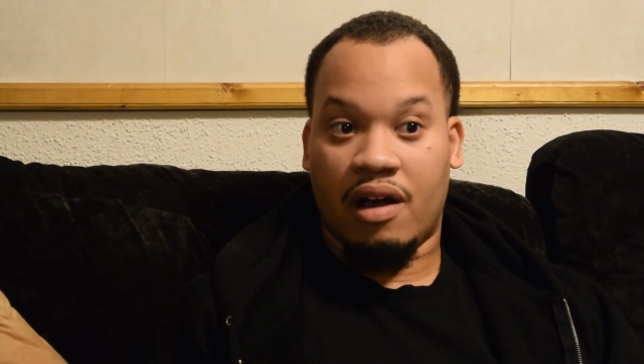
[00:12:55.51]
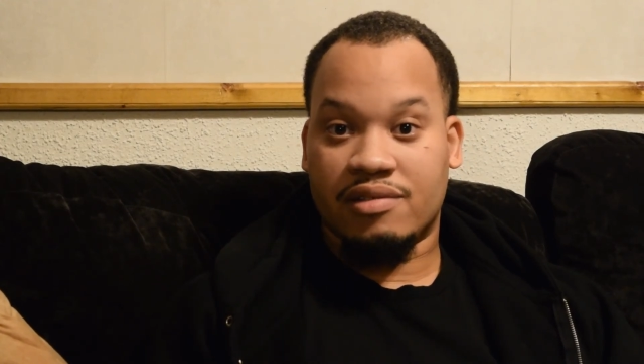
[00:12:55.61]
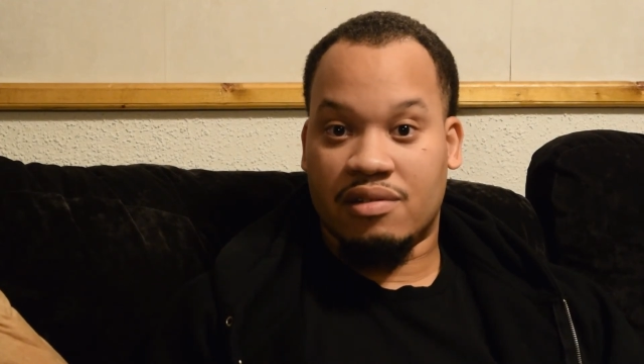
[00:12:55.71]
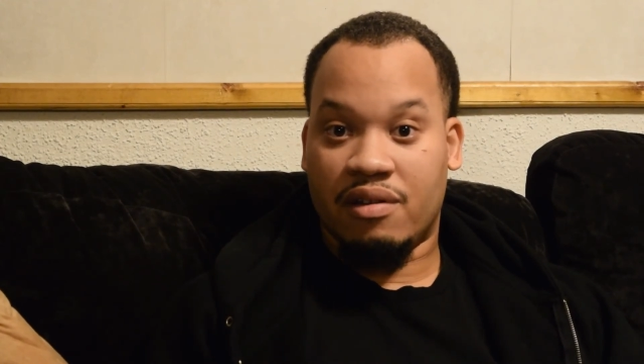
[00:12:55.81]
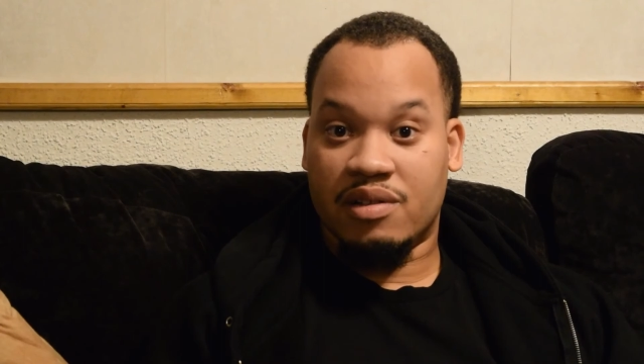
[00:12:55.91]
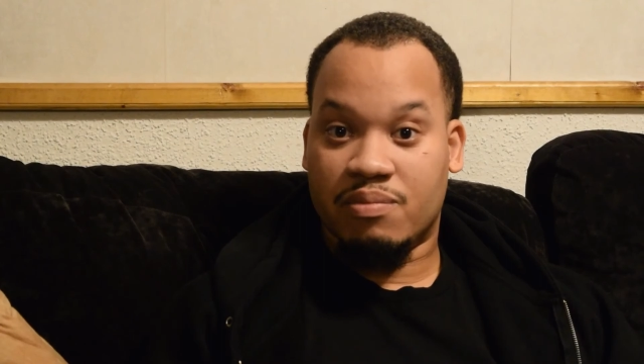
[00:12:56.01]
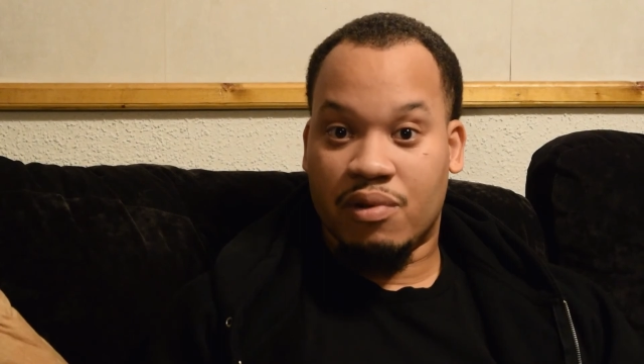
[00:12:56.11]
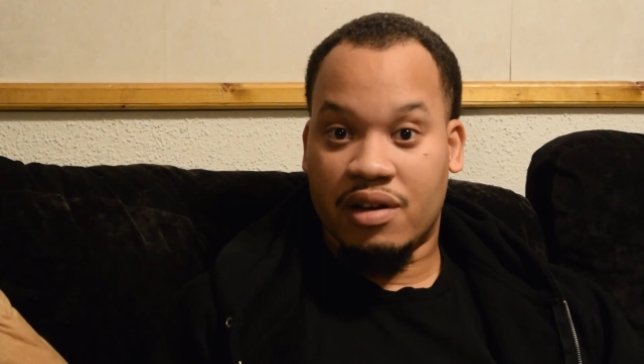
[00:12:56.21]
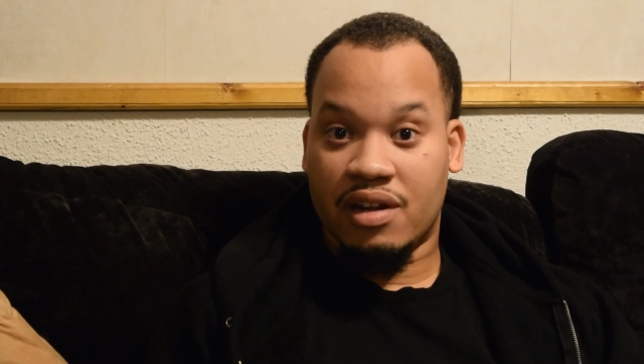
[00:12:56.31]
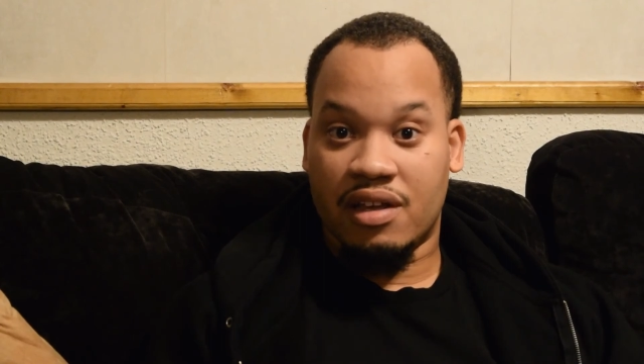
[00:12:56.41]
also known as
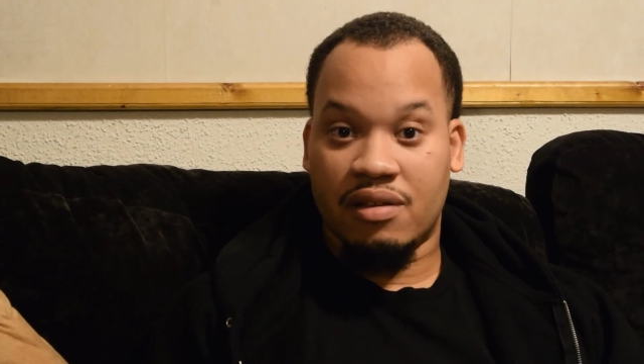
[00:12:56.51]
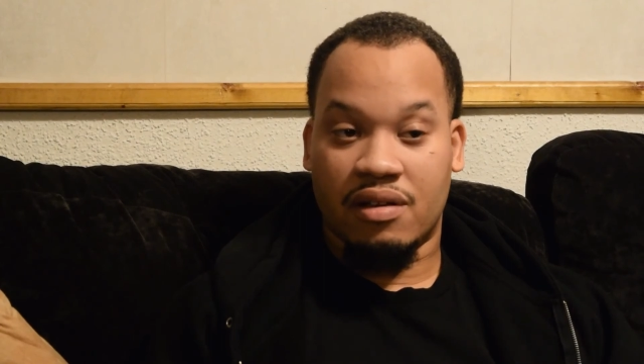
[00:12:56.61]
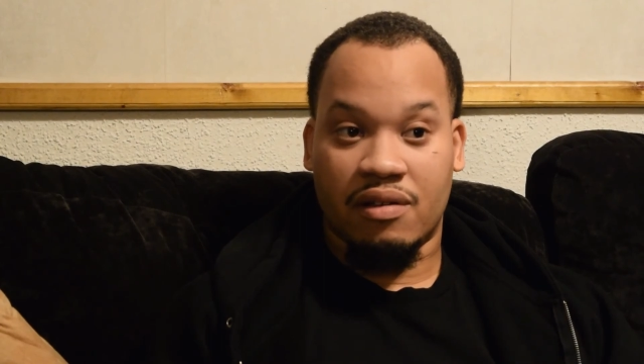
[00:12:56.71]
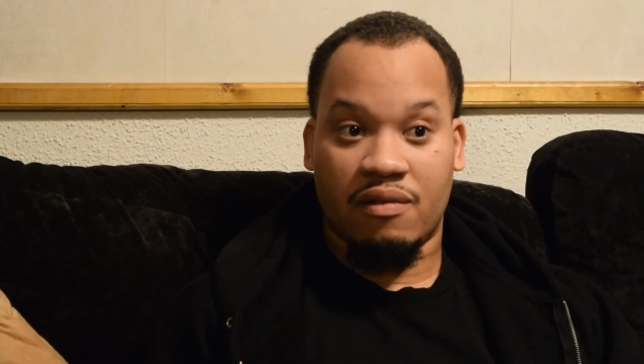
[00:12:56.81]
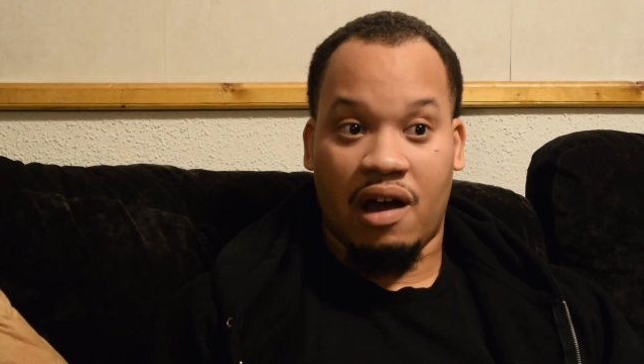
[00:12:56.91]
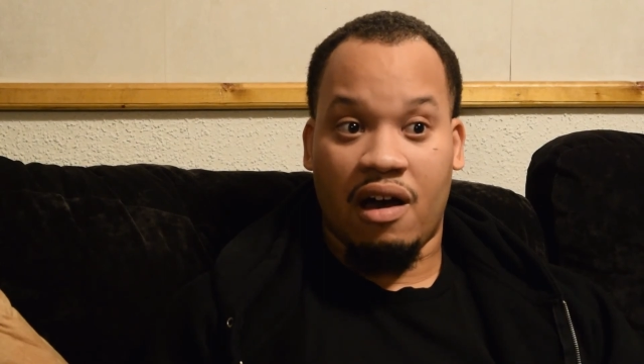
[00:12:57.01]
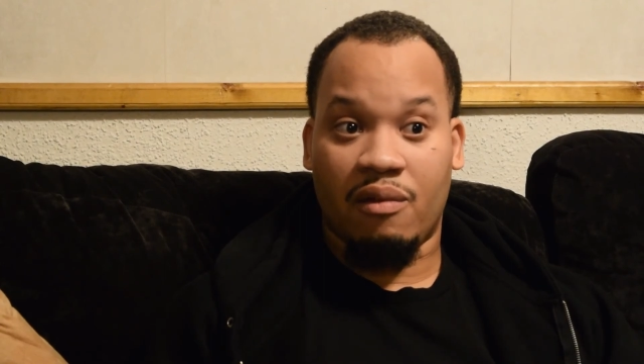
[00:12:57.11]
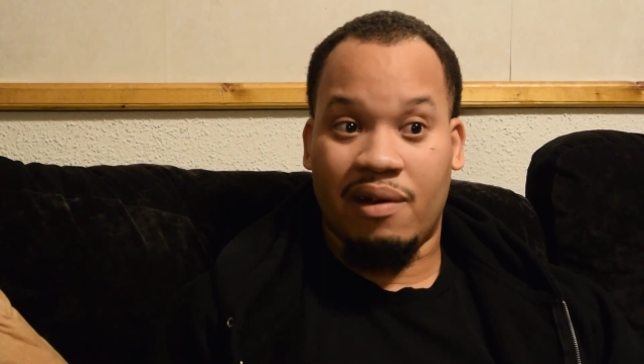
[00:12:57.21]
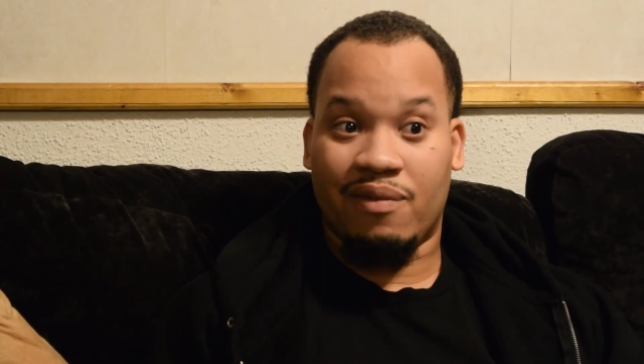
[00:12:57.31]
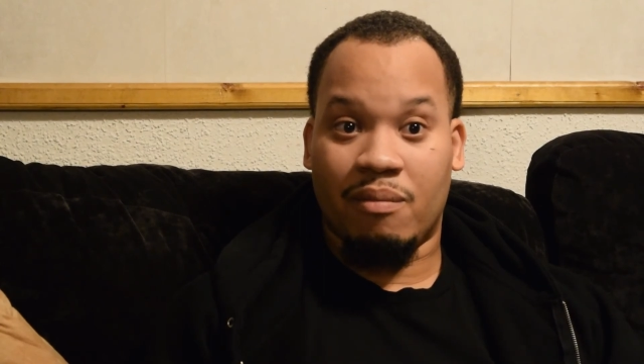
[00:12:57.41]
Brittany,
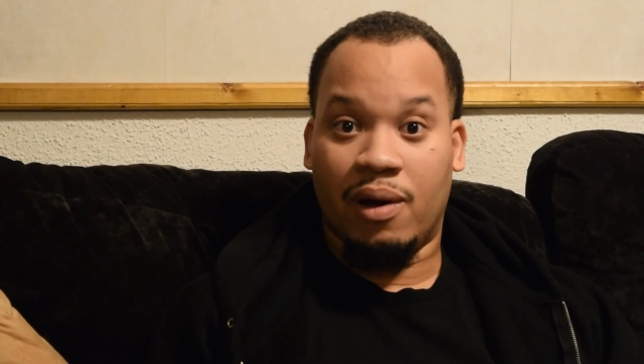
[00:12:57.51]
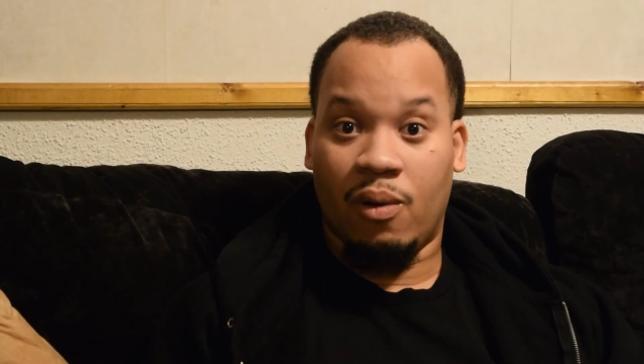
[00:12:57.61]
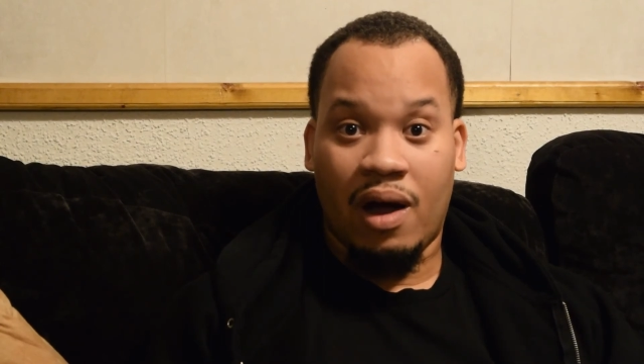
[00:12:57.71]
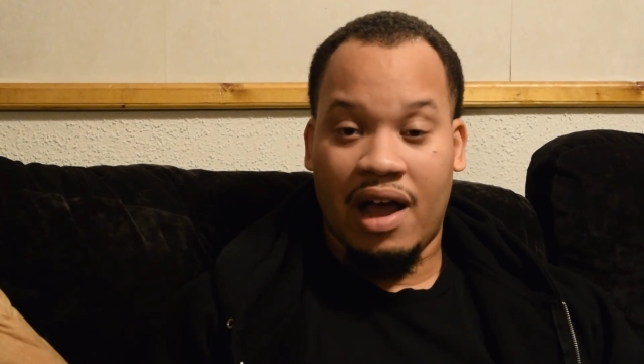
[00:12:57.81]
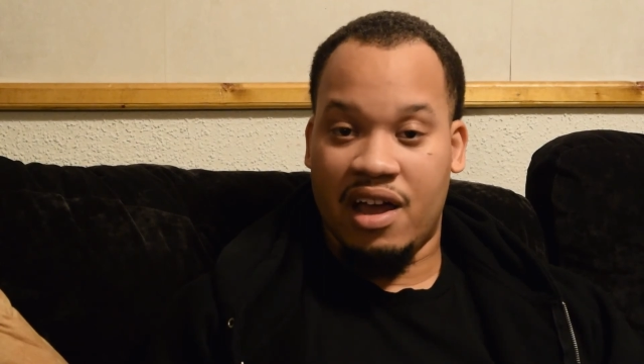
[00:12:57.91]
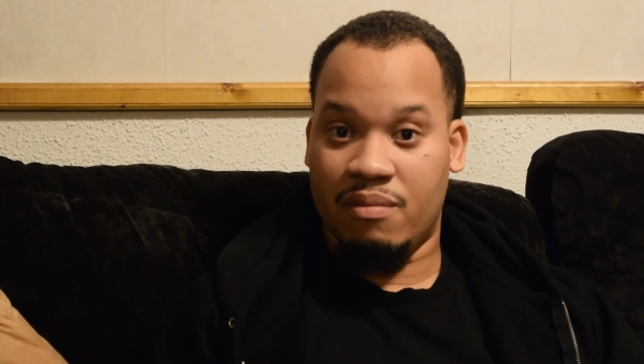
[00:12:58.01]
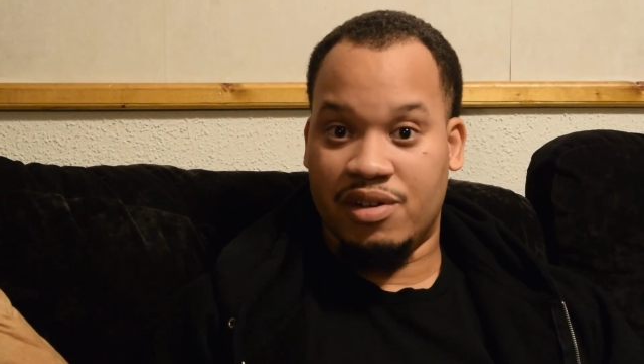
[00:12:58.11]
all the way from Hawaii,